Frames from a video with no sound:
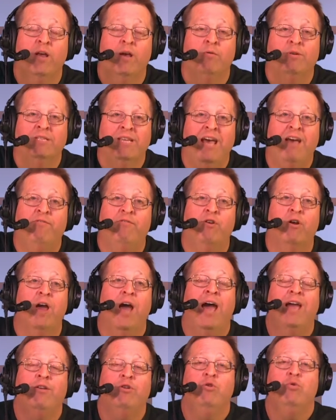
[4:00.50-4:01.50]
what I was after.
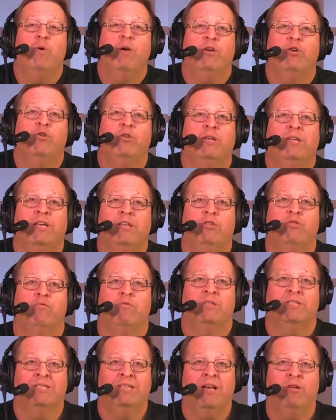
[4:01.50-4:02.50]
I knew I couldn't get the
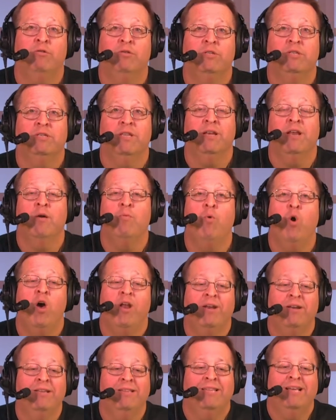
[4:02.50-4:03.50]
results that I
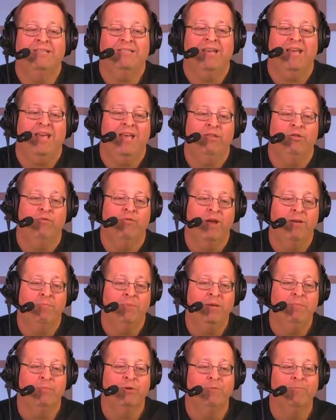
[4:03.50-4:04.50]
wanted unless I had the right
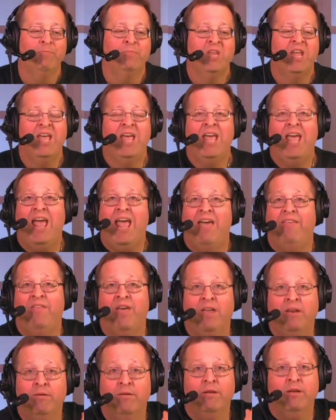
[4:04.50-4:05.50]
people. And
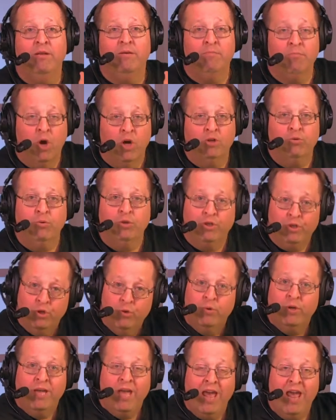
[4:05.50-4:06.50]
then Module
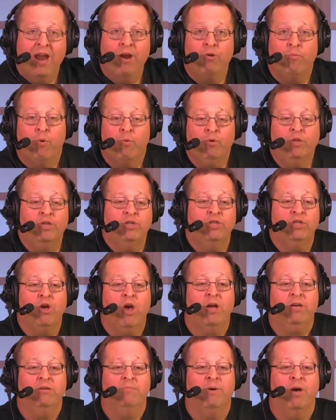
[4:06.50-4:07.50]
2, CARE, what we just
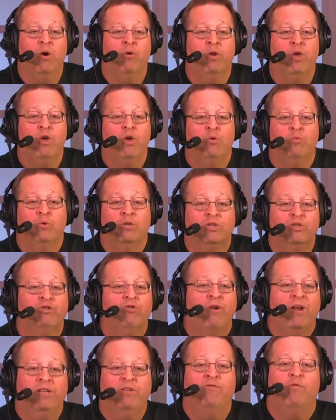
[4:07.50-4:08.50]
talked about, was
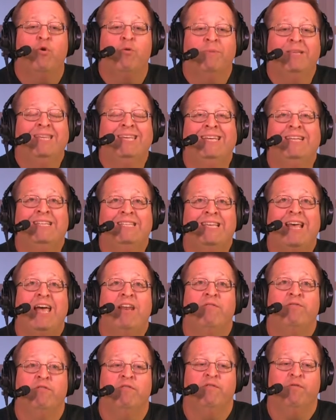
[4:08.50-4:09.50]
transforming the
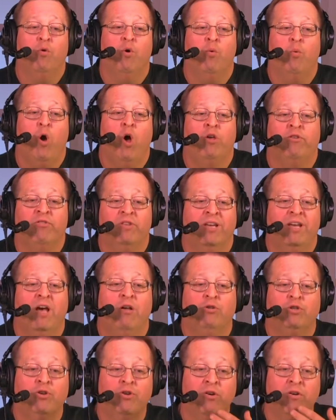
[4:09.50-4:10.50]
inside of the 4 walls, the
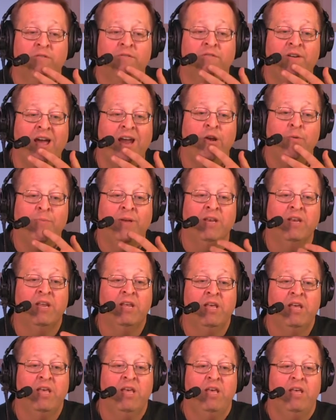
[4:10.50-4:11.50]
culture and environment,